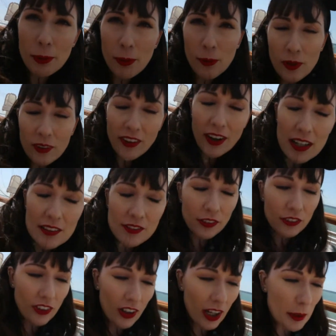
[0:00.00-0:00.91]
port
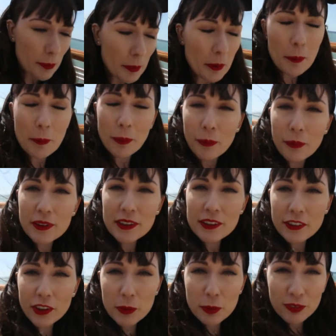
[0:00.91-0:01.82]
arrival time, we were
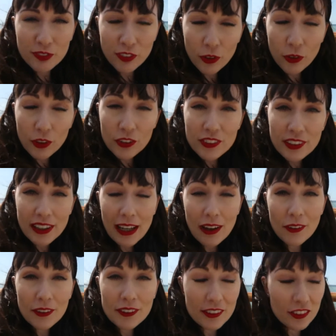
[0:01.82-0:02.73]
boarding group 4 to
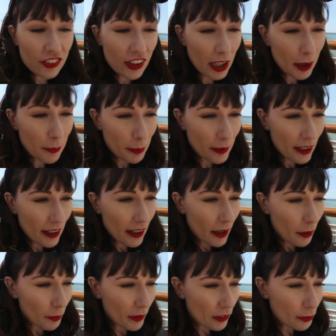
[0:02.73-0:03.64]
get on the ship.
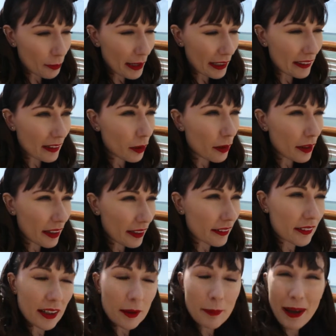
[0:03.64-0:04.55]
which meant that
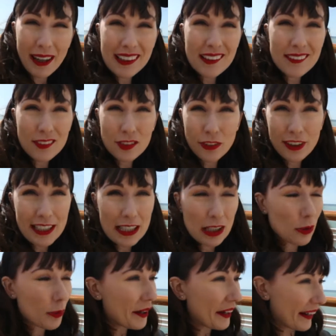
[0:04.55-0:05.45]
the cabanas is really
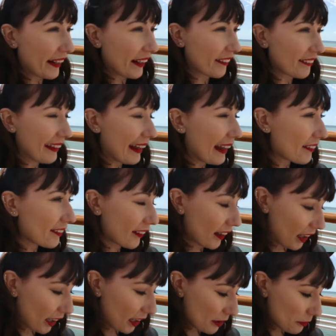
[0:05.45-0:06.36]
quiet, because last
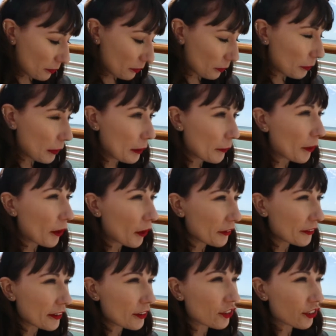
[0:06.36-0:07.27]
time we were
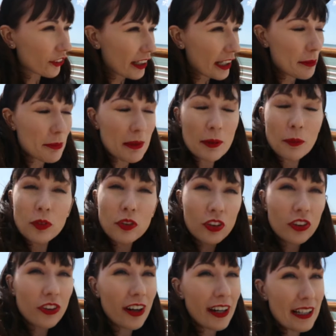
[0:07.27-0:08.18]
on the Dream it was
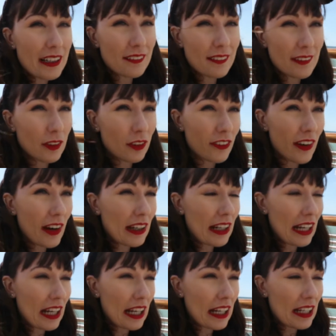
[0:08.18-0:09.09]
crazy
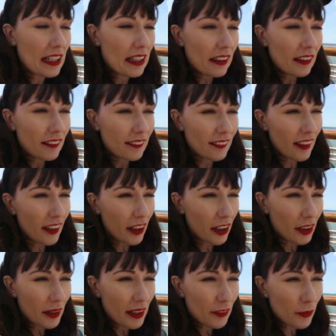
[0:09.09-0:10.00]
already. So
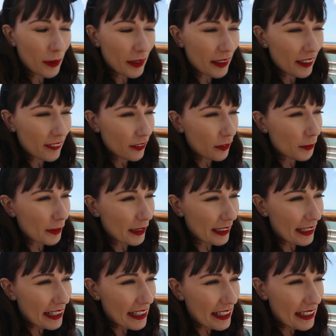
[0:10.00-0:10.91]
it's quite nice that we
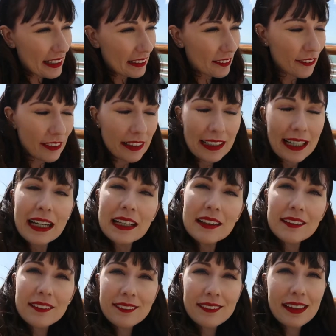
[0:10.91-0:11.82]
can eat,
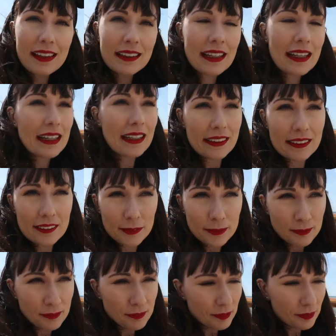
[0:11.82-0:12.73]
relax, and then
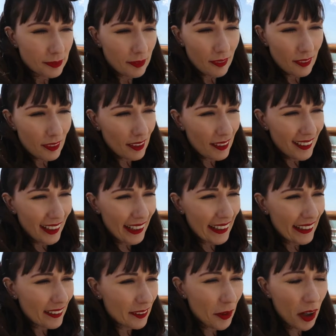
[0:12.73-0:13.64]

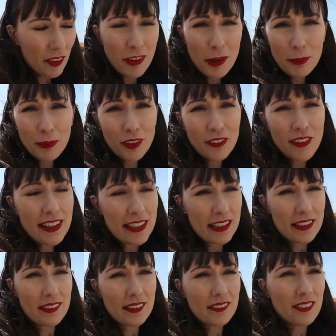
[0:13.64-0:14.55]
like our room's not
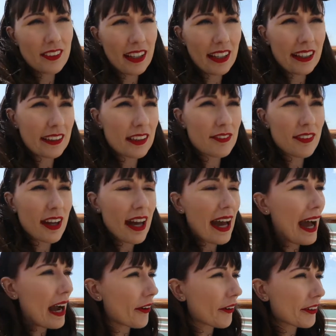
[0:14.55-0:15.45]
ready until like another
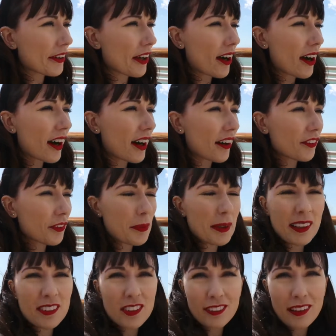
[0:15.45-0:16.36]
hour and a half, so
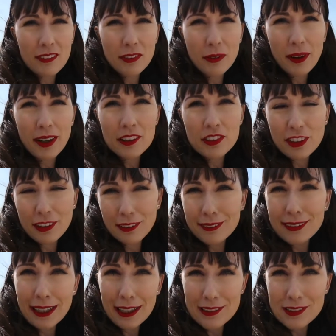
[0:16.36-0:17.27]
we could just have quite a
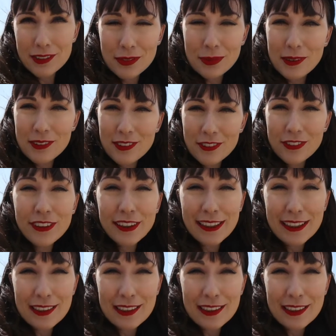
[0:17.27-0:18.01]
chilled lunch, which is really